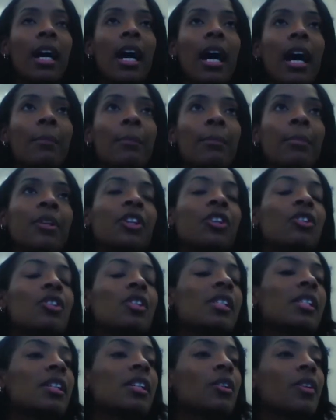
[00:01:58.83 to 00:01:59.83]
but there's
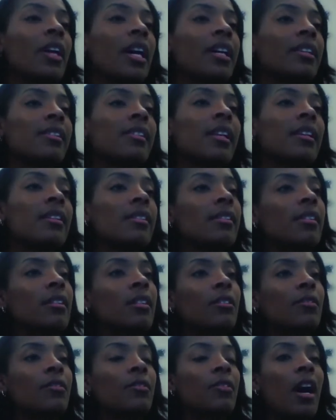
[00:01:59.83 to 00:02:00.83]
still that sense
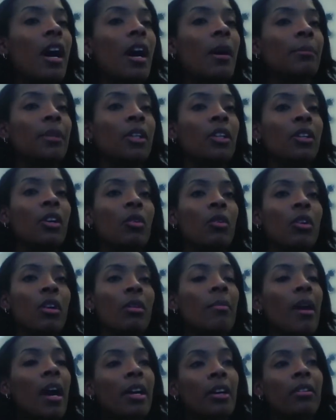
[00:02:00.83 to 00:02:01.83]
of,
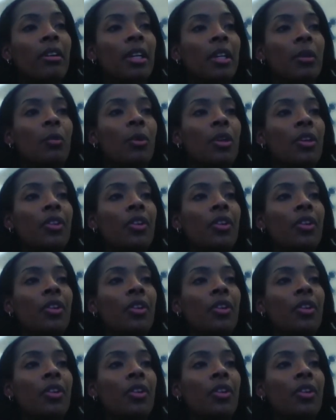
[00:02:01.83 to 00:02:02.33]
camaraderie with a